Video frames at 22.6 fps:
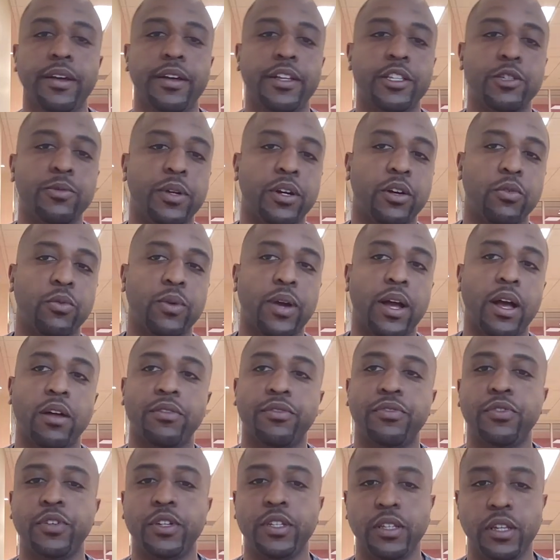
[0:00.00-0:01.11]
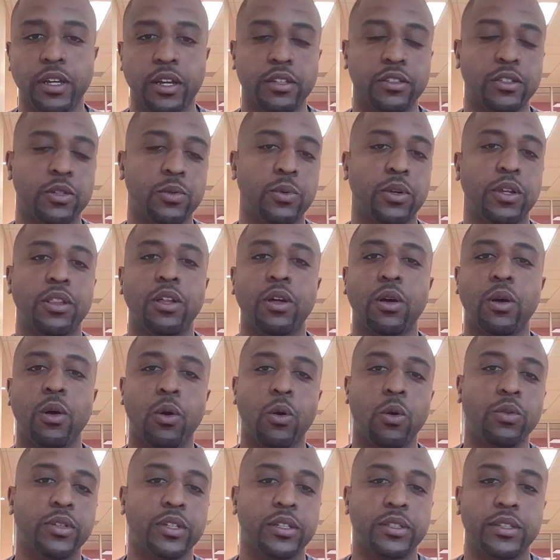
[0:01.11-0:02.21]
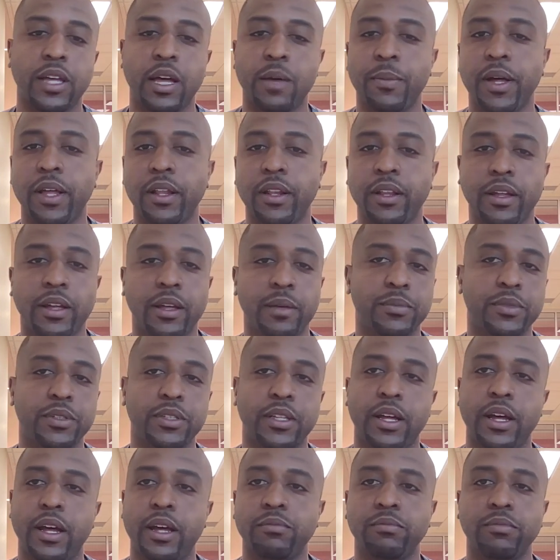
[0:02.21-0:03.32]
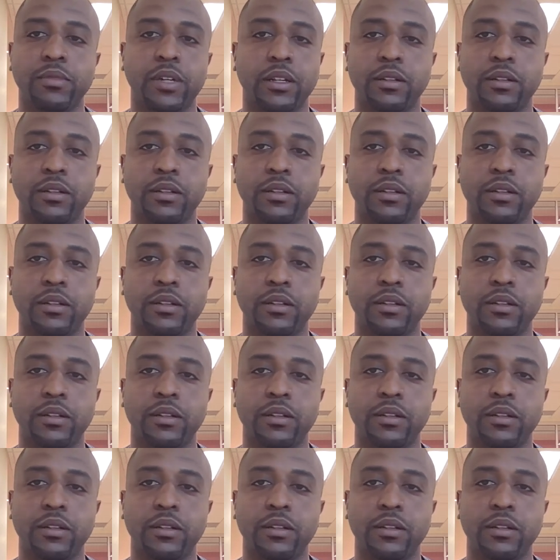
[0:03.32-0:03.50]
It's been around for years, one of the oldest MLMs that,